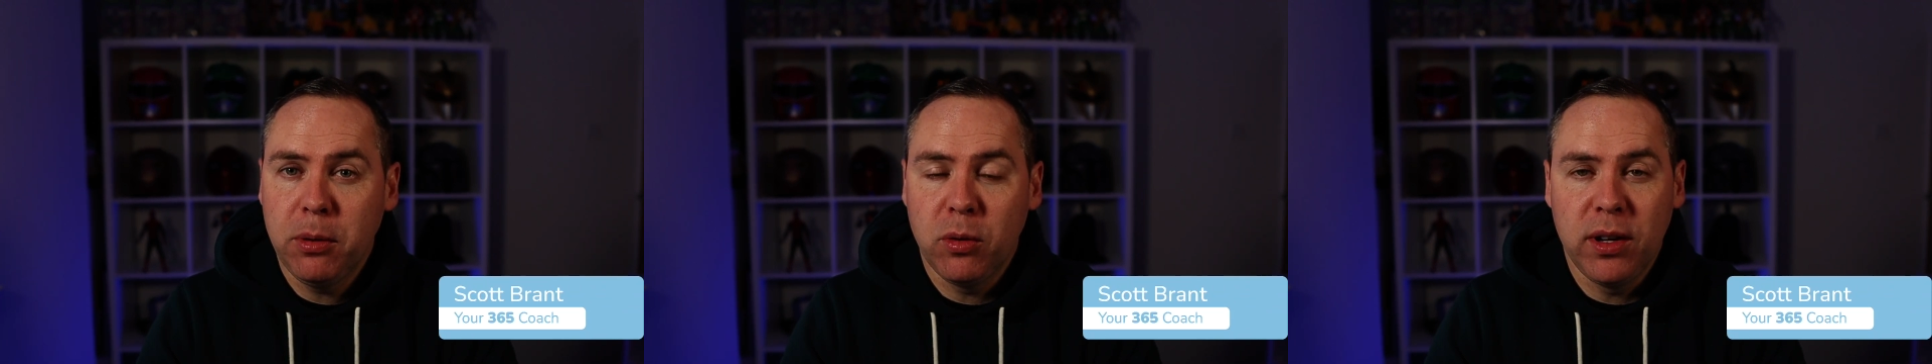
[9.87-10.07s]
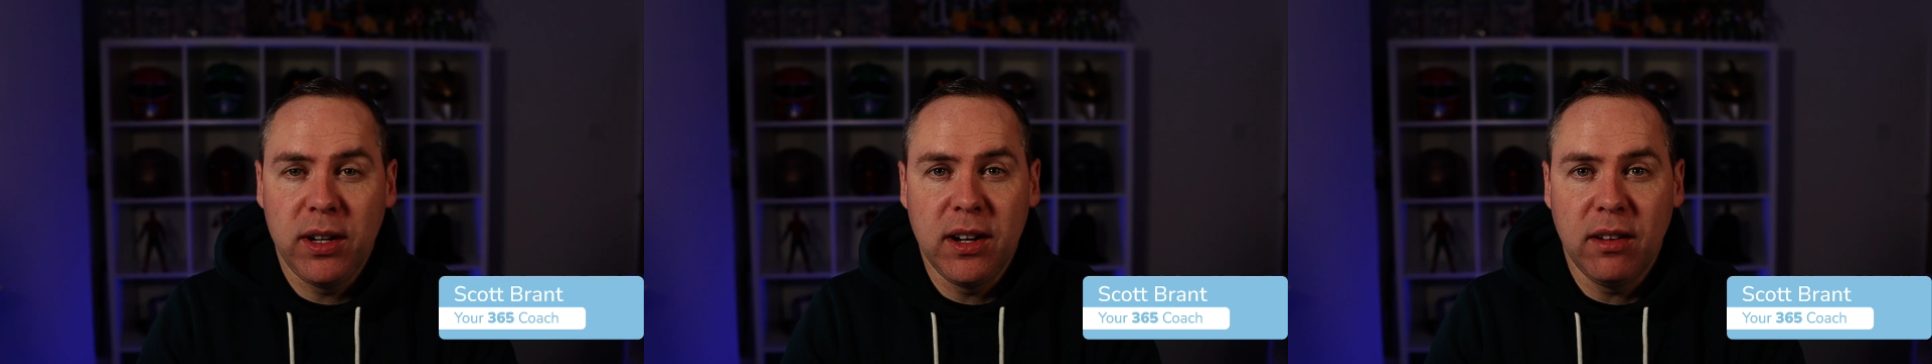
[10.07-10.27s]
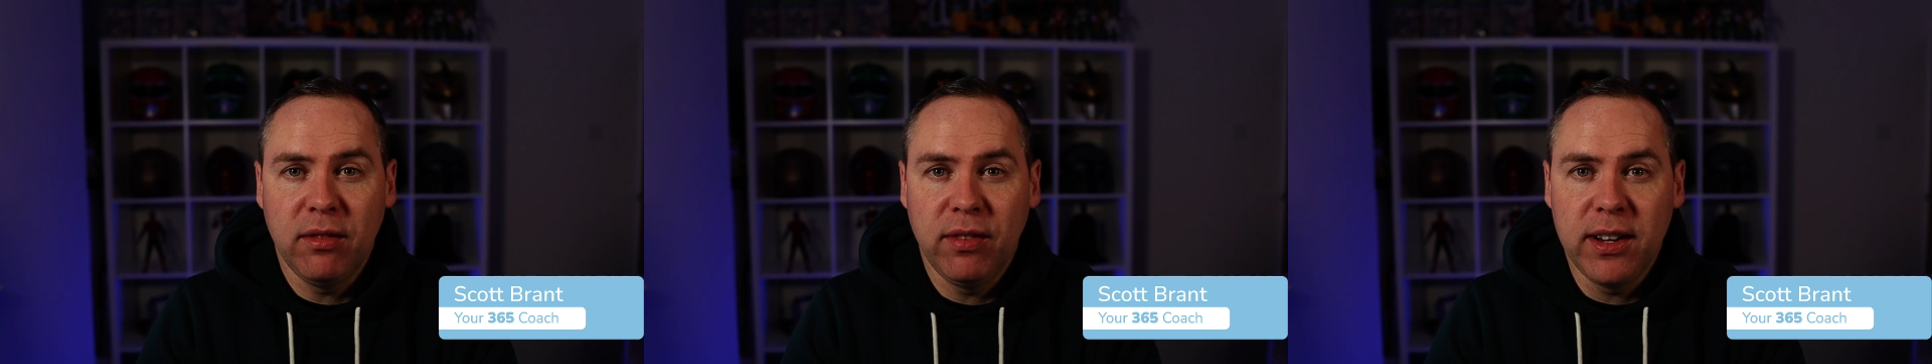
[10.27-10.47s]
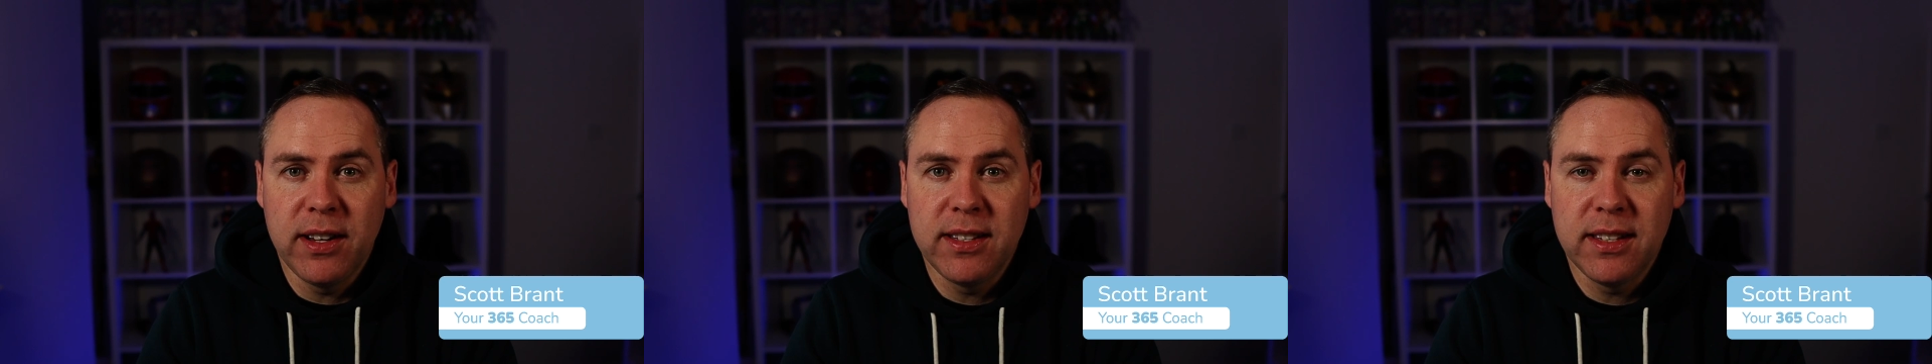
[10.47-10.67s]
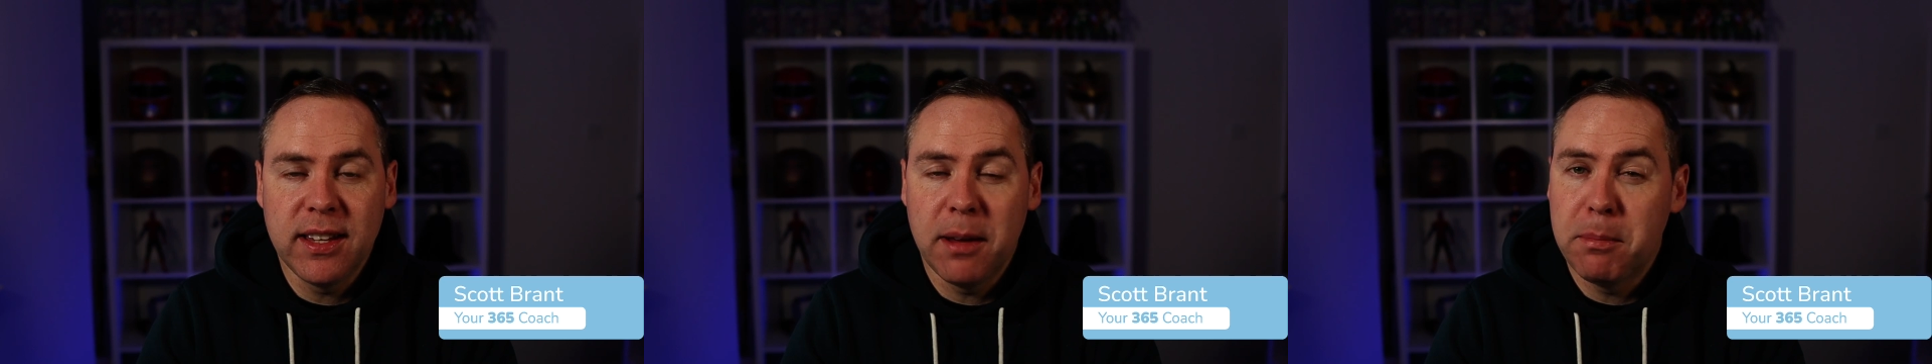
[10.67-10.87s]
or in the
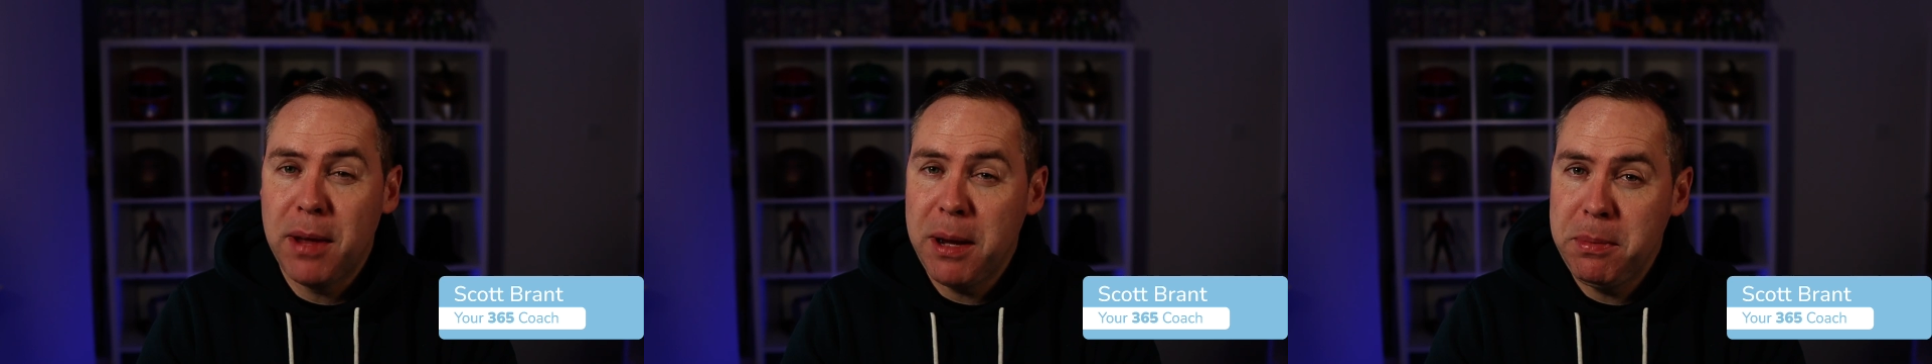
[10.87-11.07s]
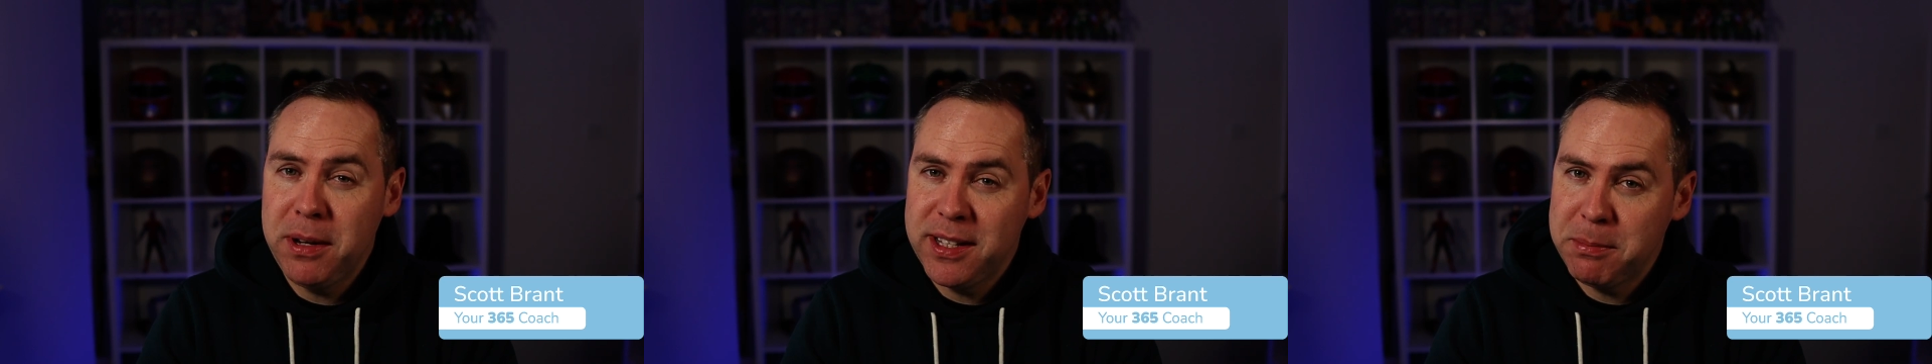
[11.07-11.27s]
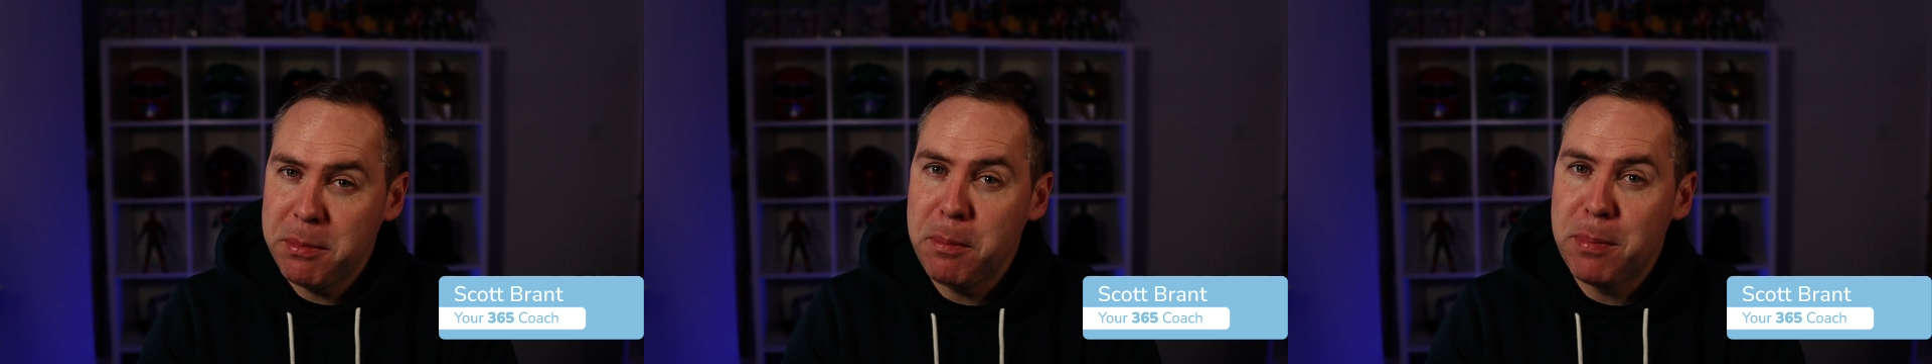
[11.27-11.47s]
office, and maybe there's some